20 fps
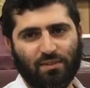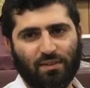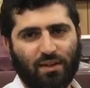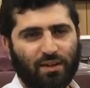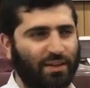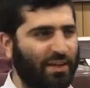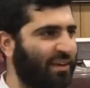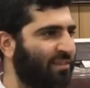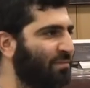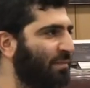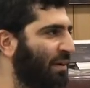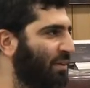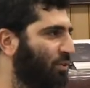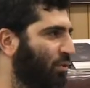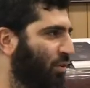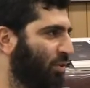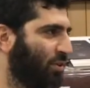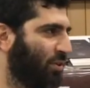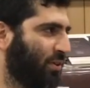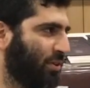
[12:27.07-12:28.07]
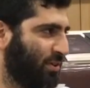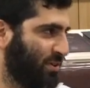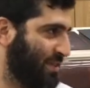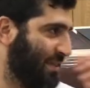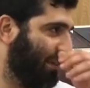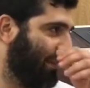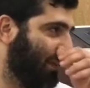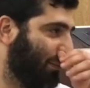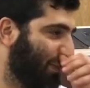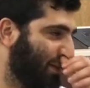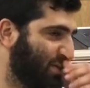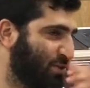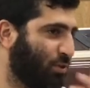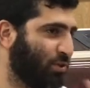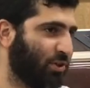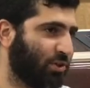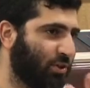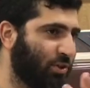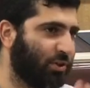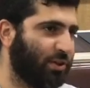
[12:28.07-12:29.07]
I gave my daughter, seven months
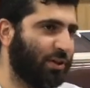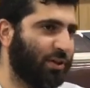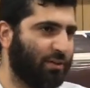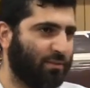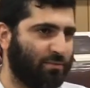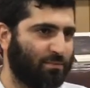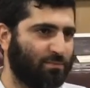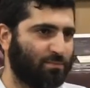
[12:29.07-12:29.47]
old, a cookie.